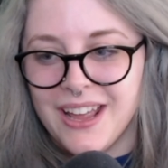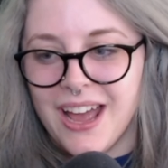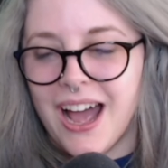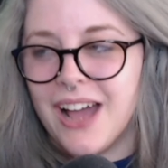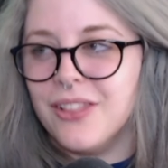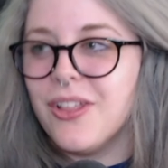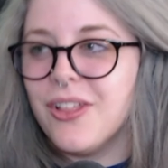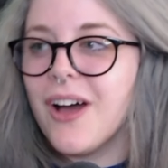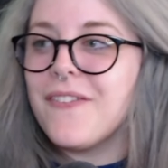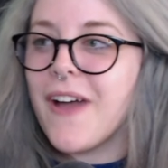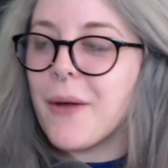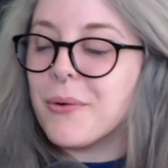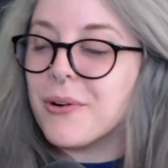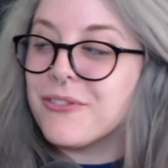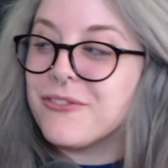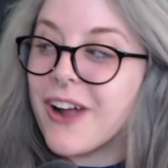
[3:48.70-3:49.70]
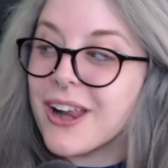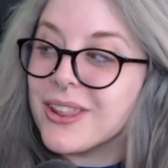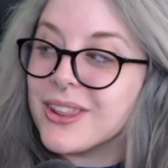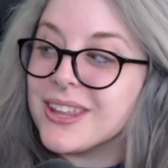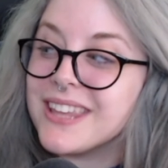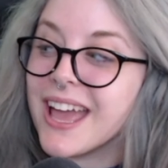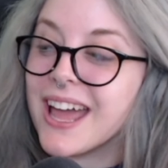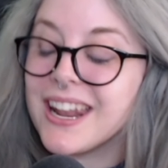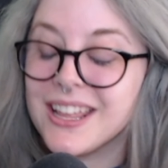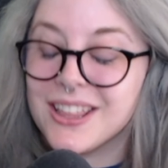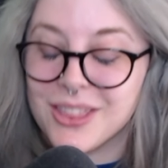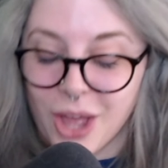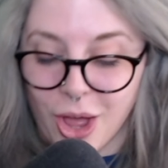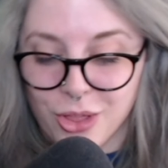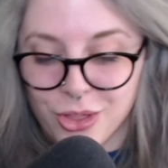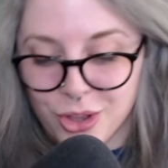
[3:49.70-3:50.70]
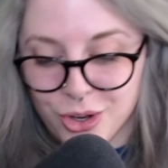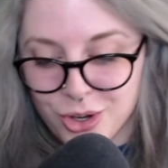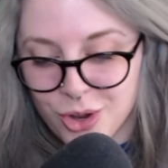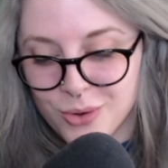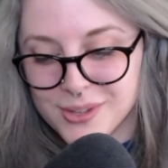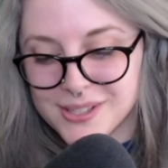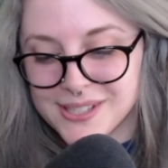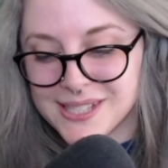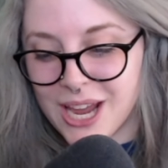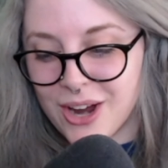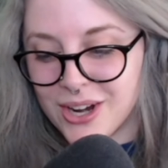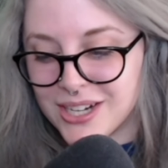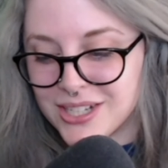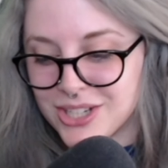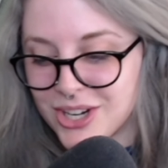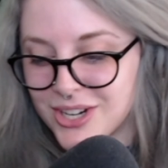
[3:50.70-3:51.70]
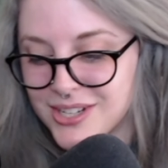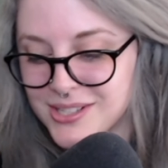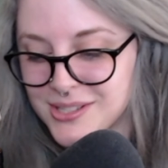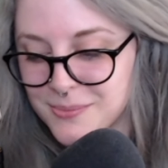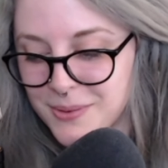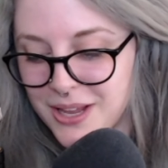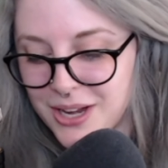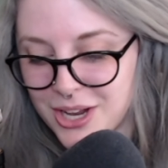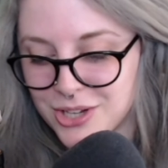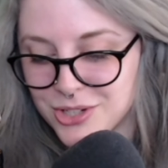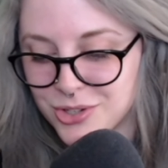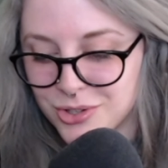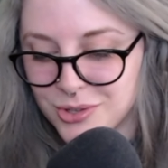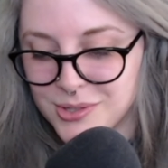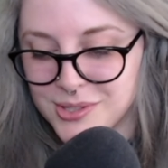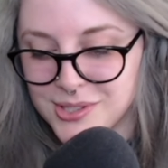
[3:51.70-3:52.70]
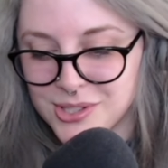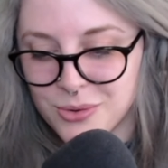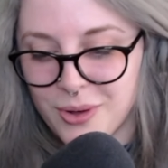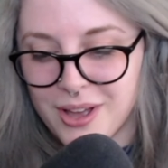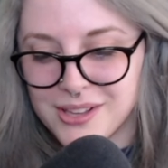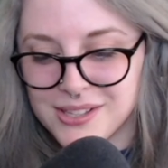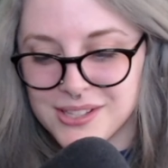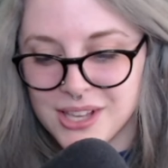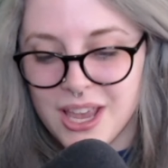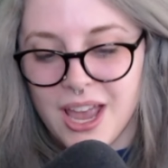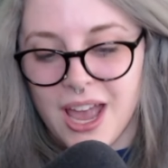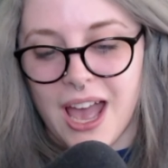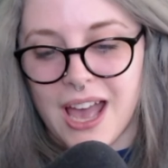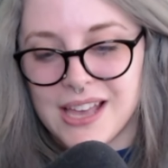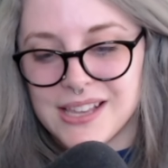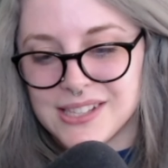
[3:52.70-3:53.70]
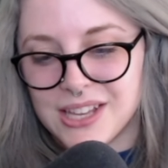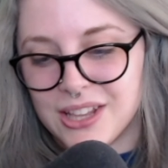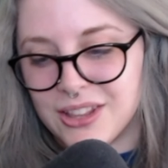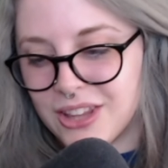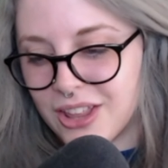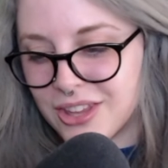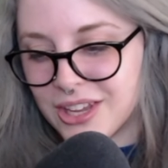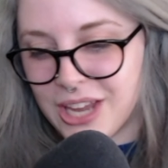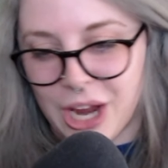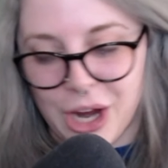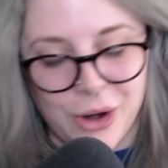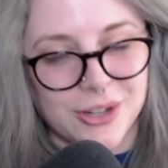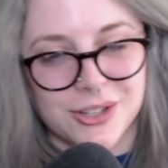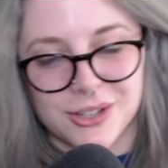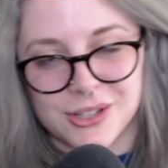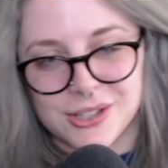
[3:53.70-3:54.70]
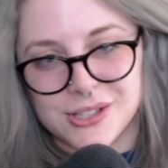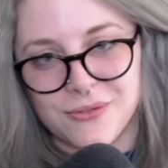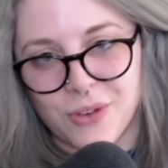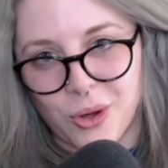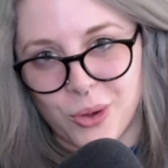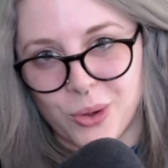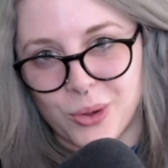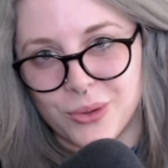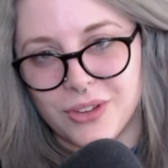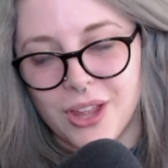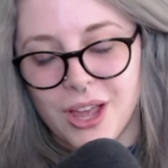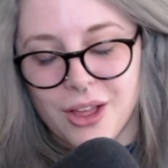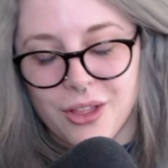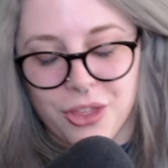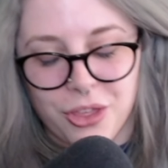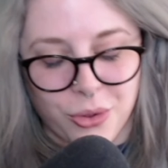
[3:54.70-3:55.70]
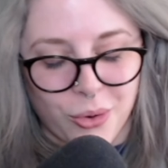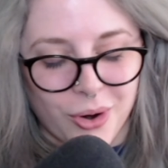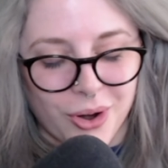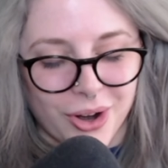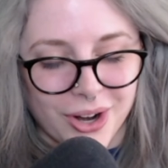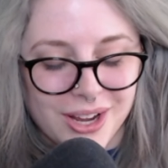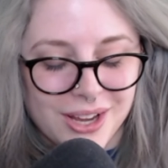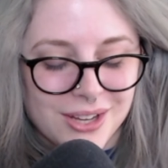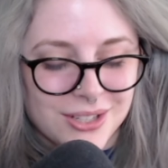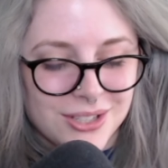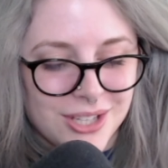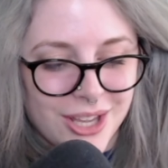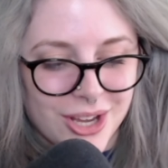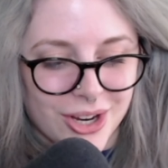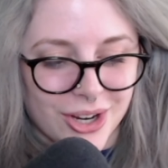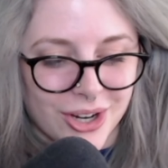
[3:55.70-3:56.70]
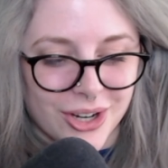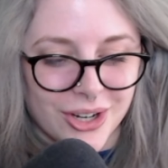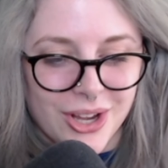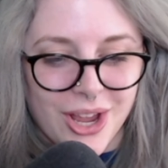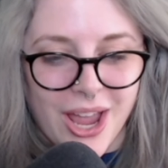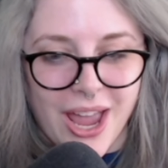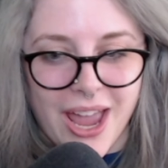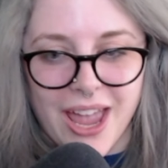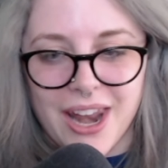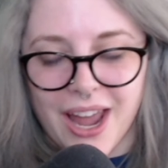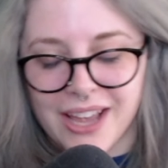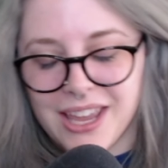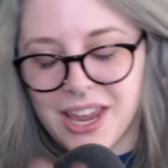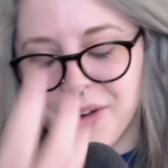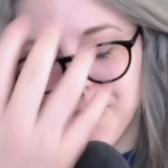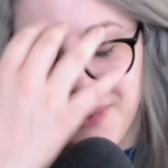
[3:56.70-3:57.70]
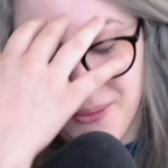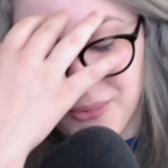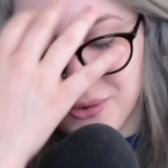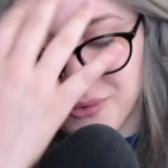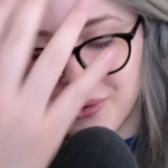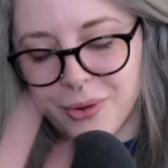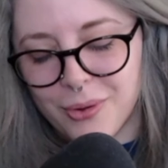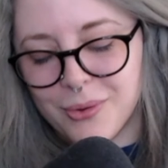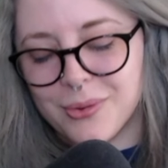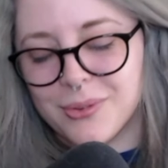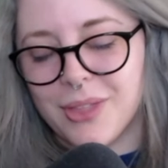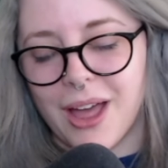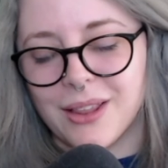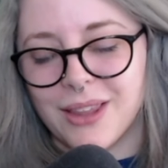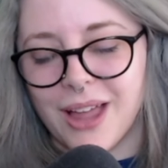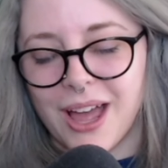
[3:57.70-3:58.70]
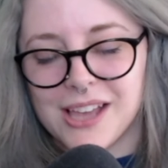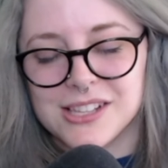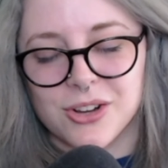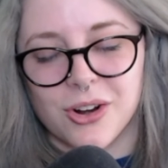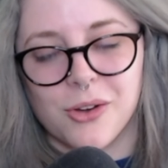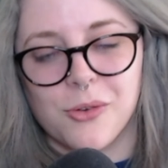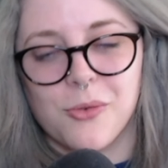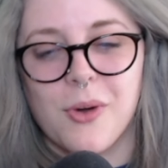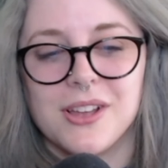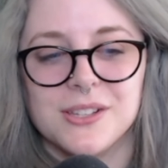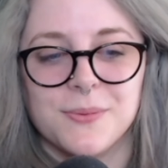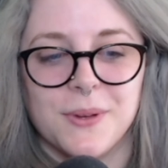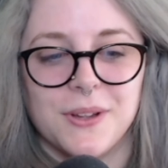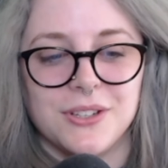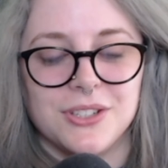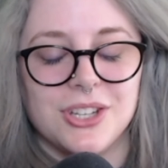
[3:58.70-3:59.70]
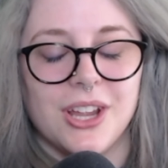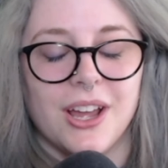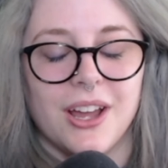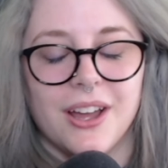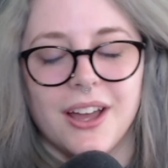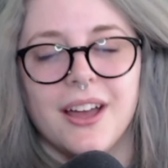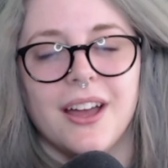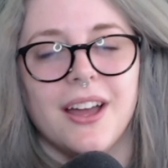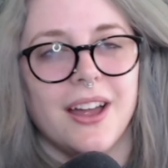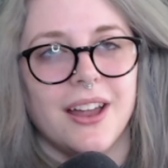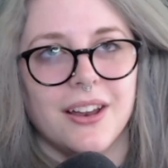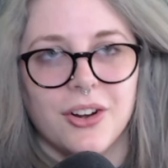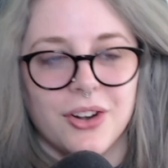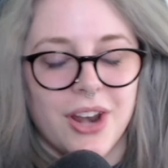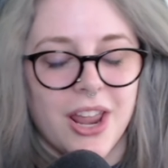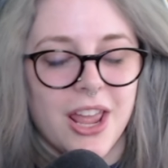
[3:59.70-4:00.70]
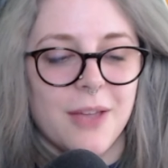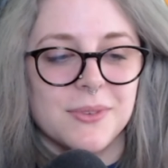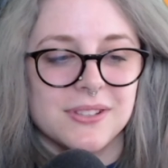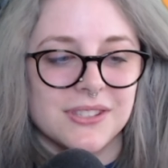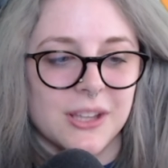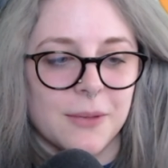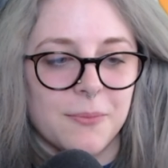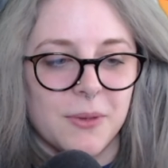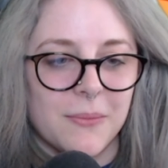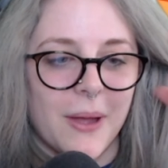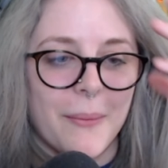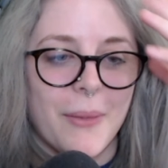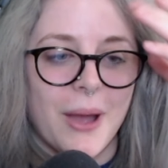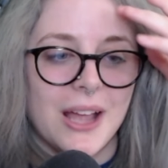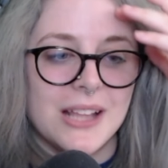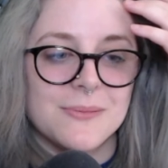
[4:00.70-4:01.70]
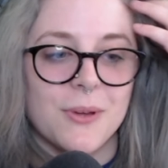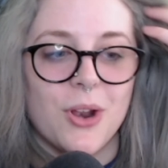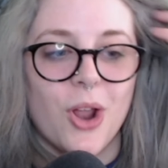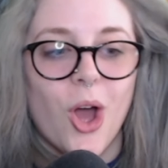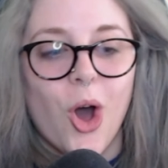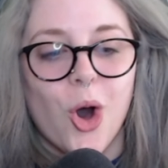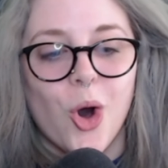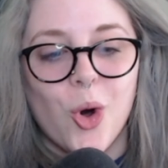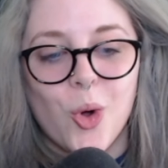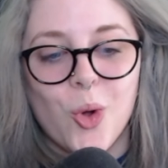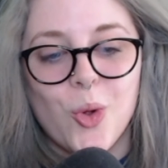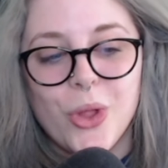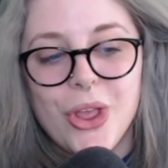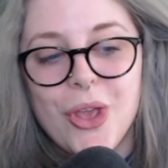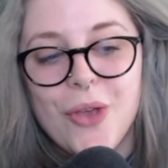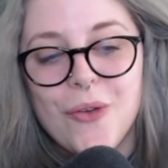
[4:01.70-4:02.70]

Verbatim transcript: I love how we're finally getting the newest characters being introduced to us, as in the characters of old Thor, Tyr, and I can't remember who that last girl was, but she, her name is slipping my mind, but holy